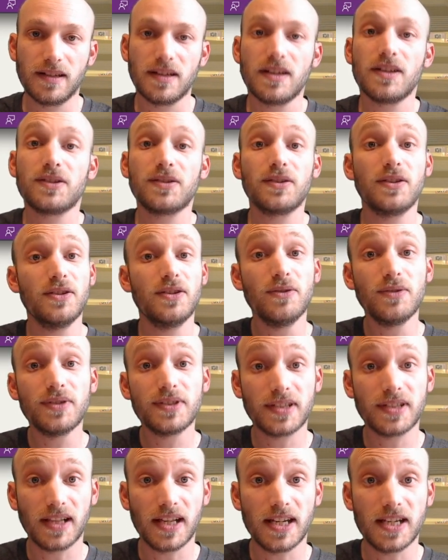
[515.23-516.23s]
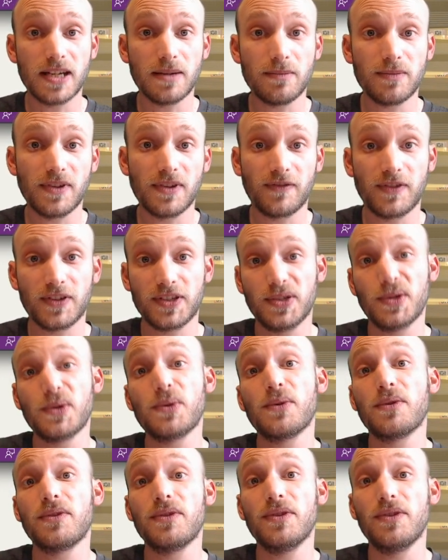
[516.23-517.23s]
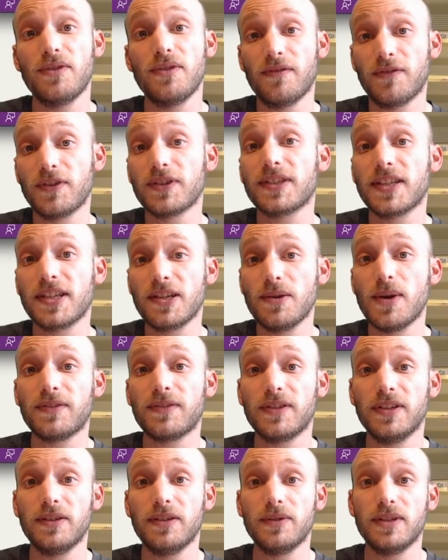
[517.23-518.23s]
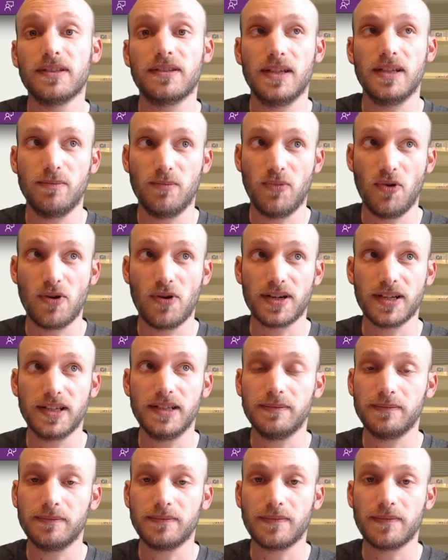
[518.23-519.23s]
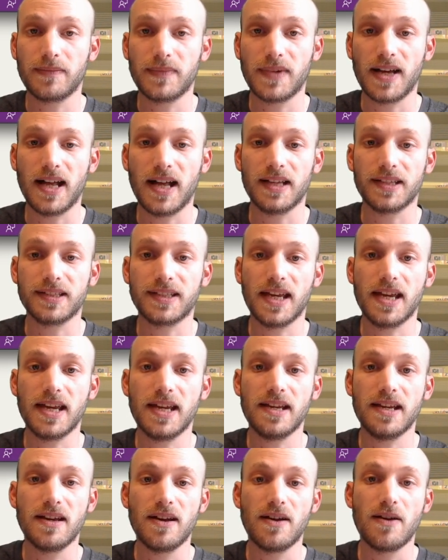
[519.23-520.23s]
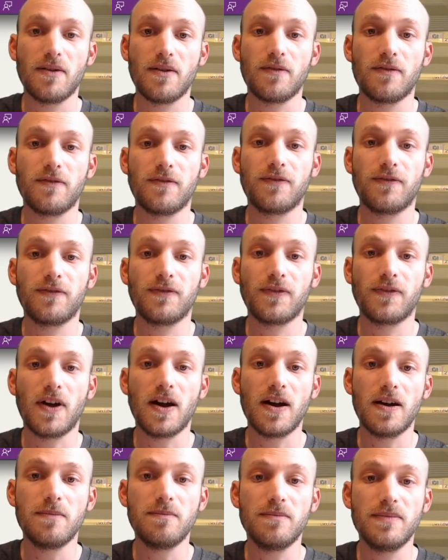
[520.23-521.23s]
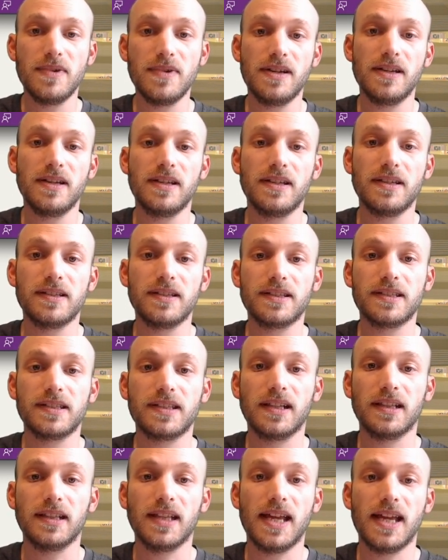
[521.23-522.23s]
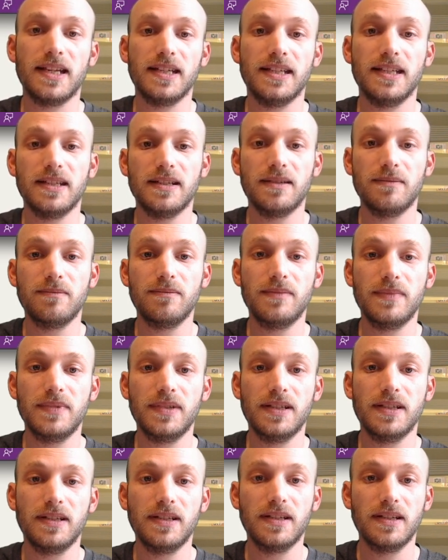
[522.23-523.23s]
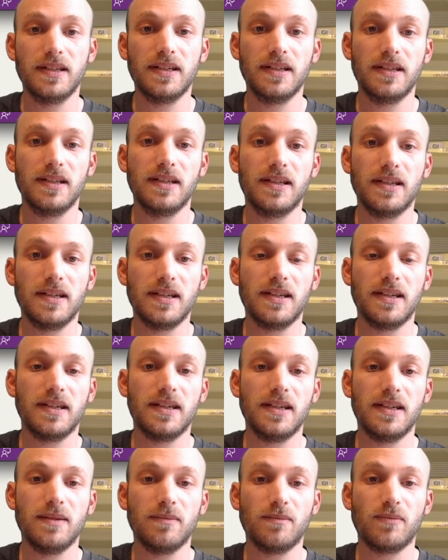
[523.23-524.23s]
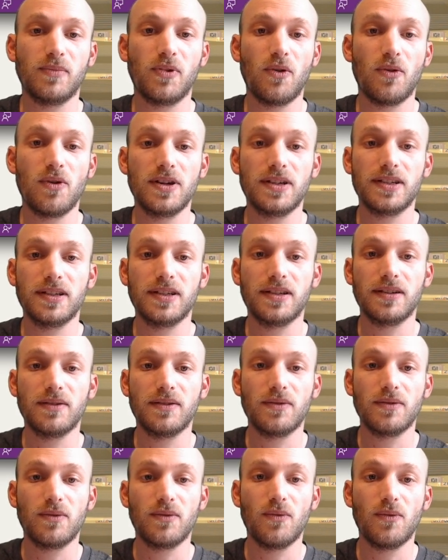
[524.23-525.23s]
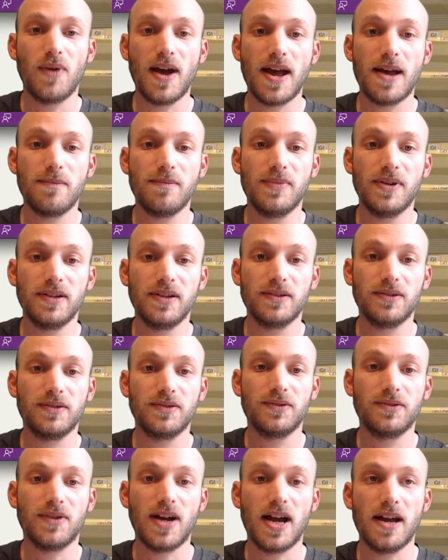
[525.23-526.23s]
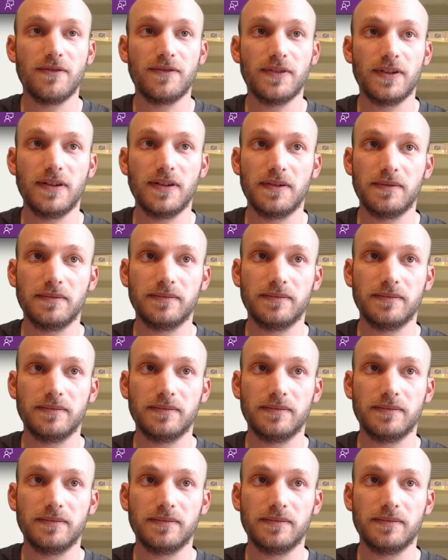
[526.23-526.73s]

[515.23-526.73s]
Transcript: So to use Selenium, the first thing you have to do is import it. I'll say from Selenium import WebDriver.